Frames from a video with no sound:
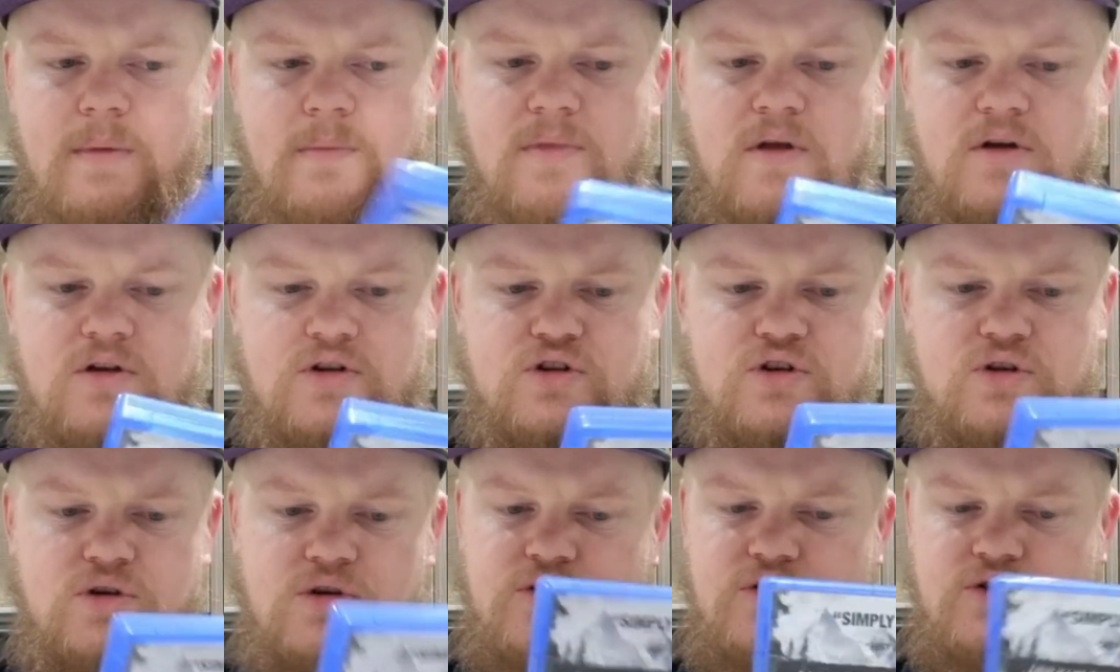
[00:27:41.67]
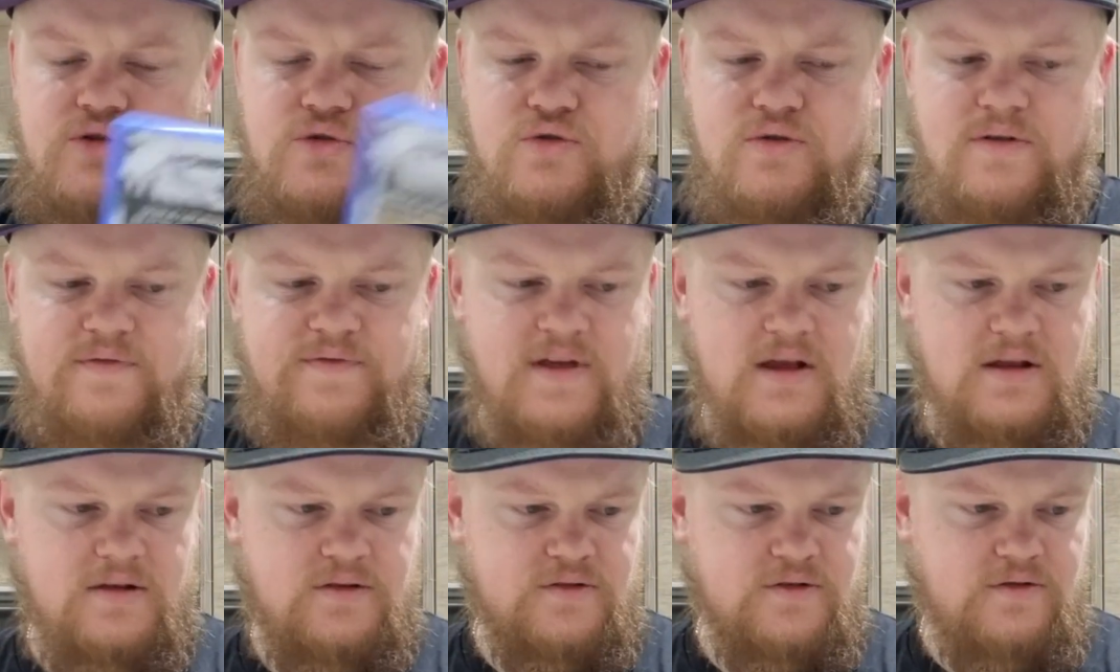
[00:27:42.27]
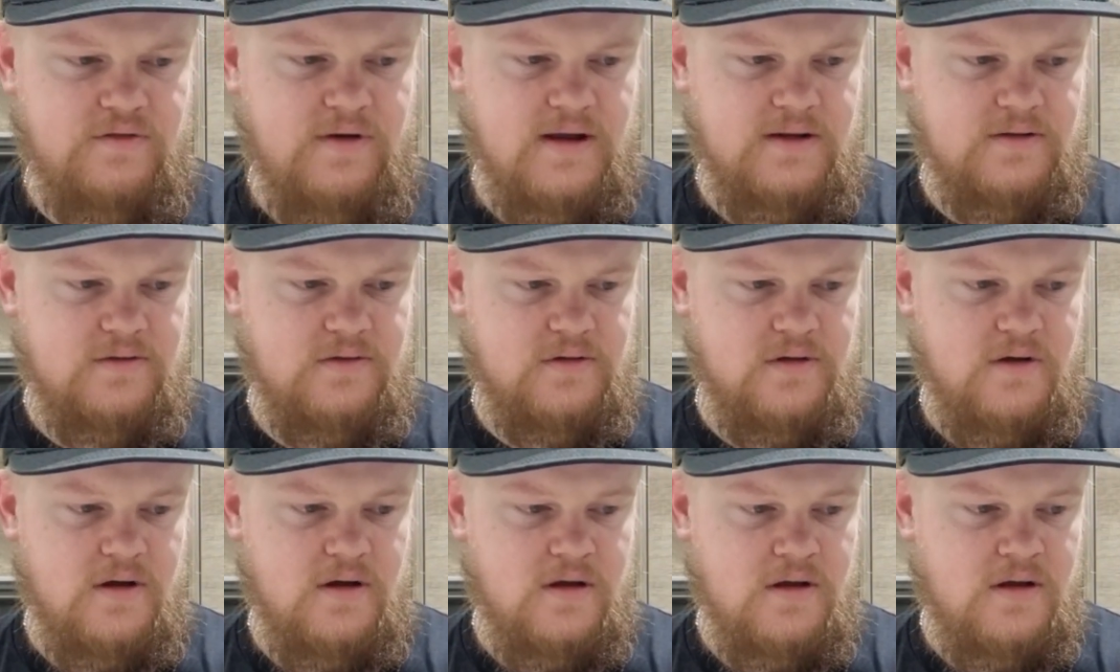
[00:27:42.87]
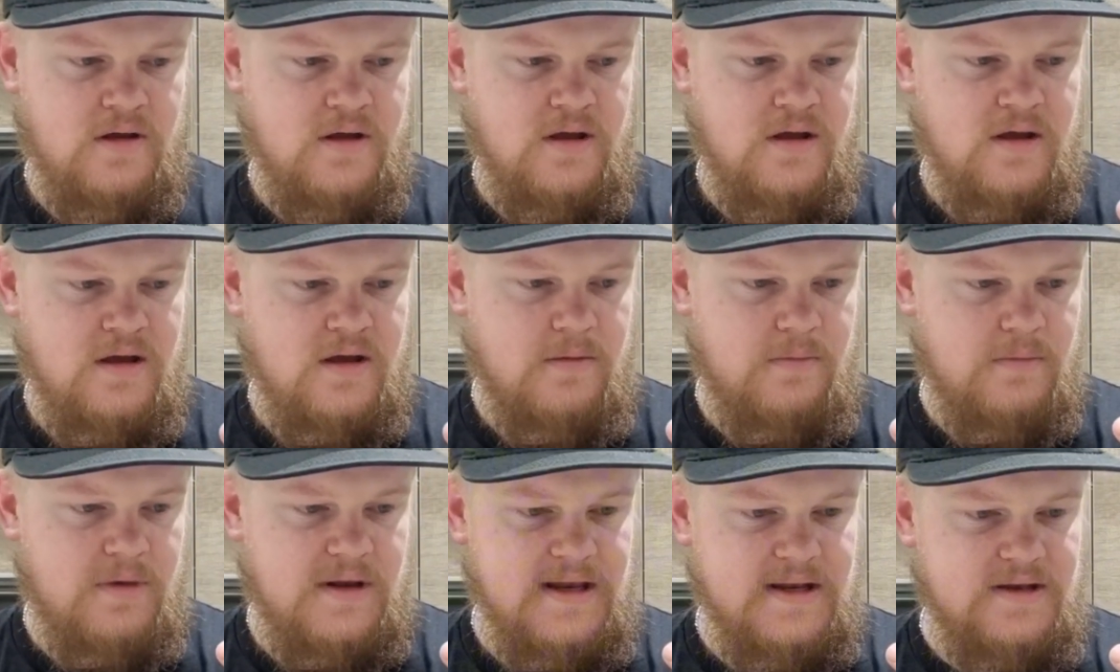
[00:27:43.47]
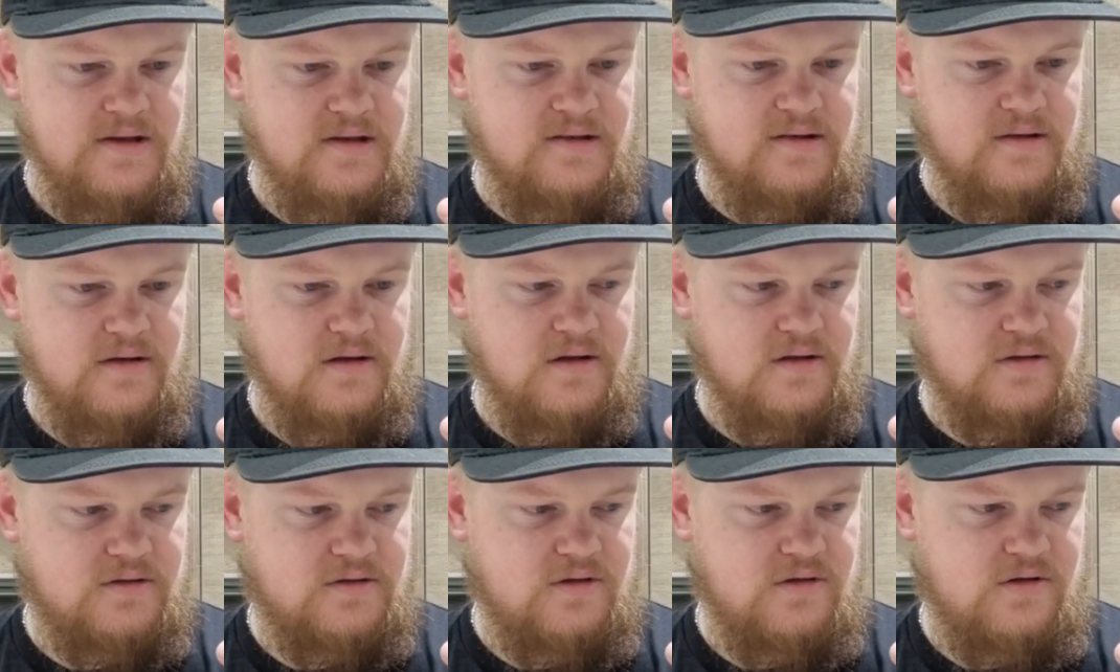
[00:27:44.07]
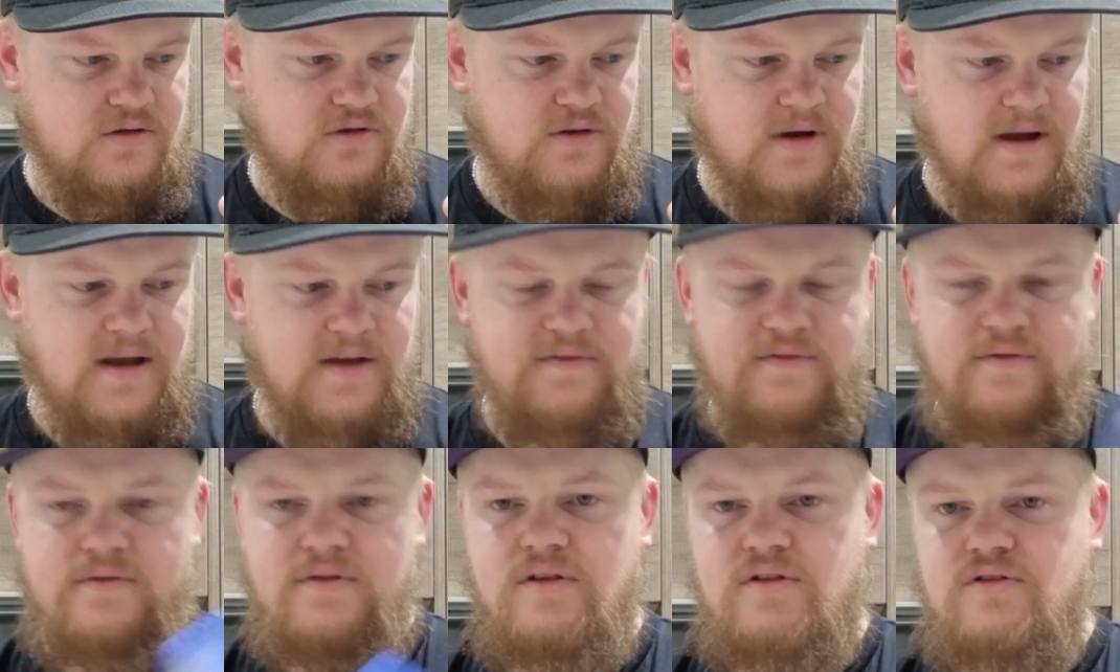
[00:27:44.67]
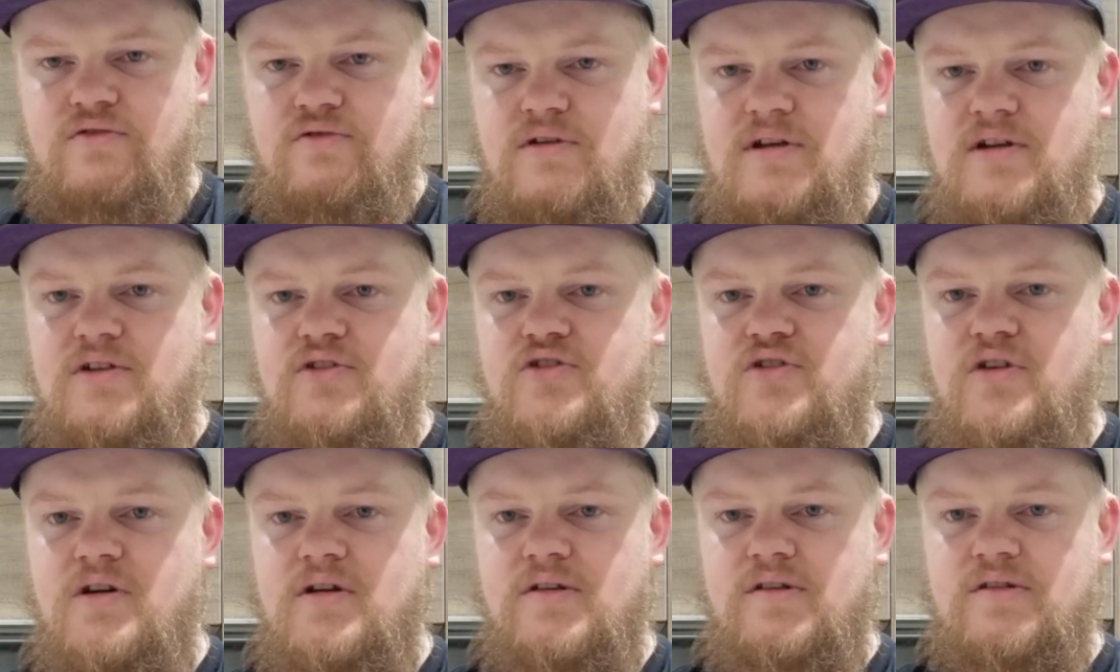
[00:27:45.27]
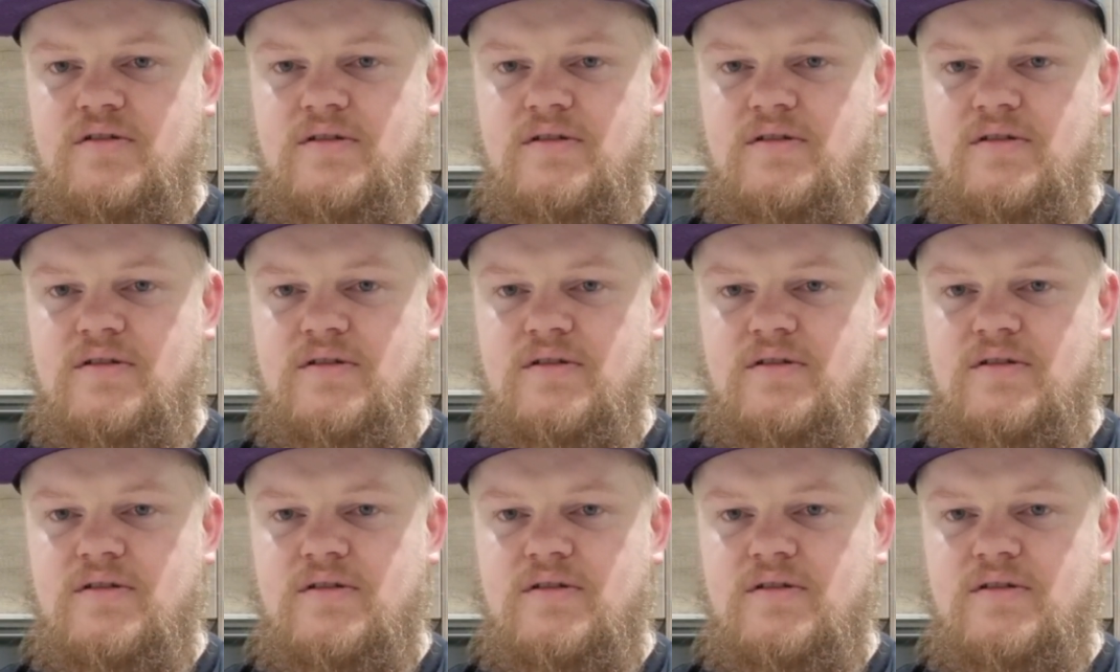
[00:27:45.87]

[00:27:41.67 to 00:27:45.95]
I'm not too sure if that's correct or not, but it doesn't look too great from the screenshots.